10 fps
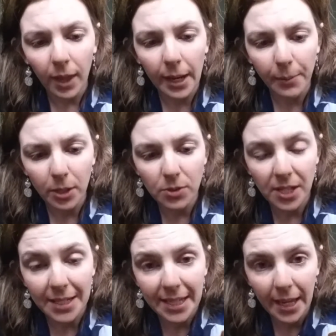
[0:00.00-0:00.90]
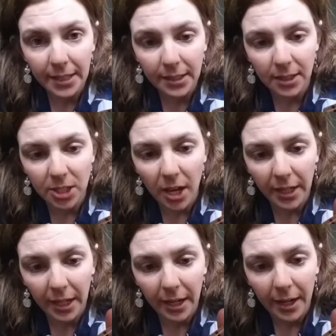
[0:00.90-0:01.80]
I'm going to use a tiny little
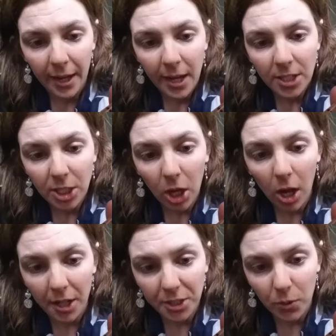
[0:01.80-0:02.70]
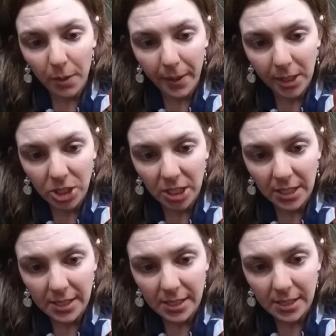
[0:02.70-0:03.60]
dot here to contour my
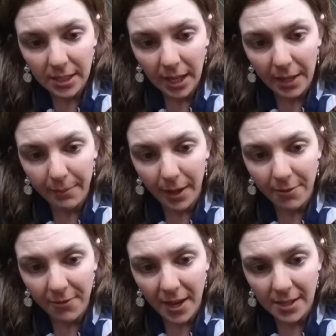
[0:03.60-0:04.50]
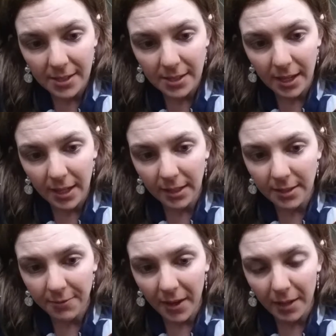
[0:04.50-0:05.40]
cheeks and my face and
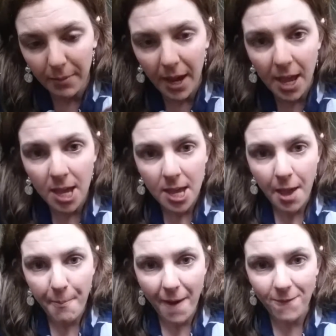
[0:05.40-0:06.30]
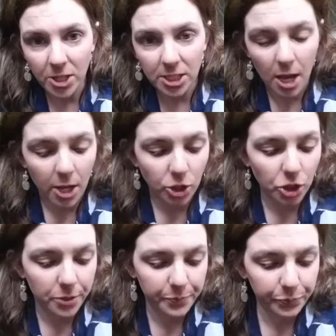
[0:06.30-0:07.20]
define my
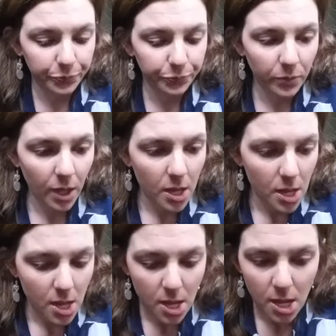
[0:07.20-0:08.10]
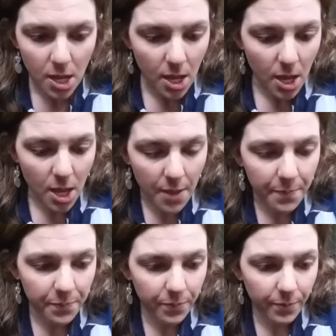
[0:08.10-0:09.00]
visage.
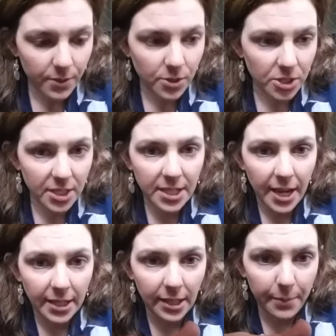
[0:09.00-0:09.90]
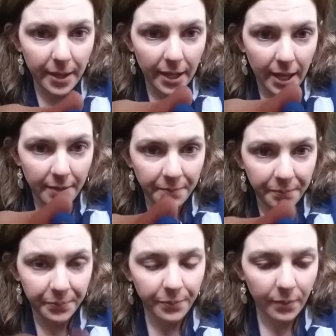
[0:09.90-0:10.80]
So just a tiny little bit again.
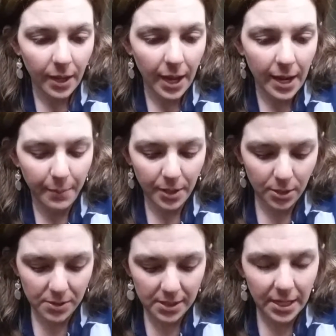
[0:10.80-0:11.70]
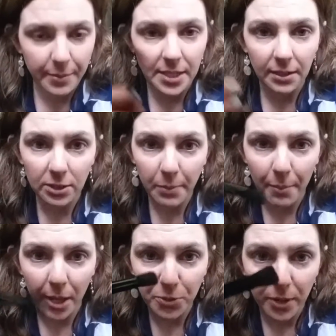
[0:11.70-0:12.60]
And I'm going to use this time, instead of using my
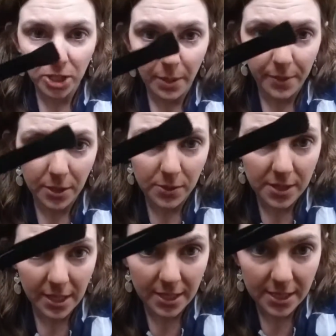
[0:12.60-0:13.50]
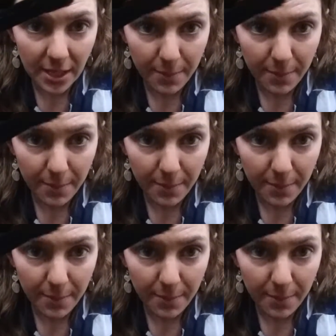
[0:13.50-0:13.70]
blush brush, I'm going to use this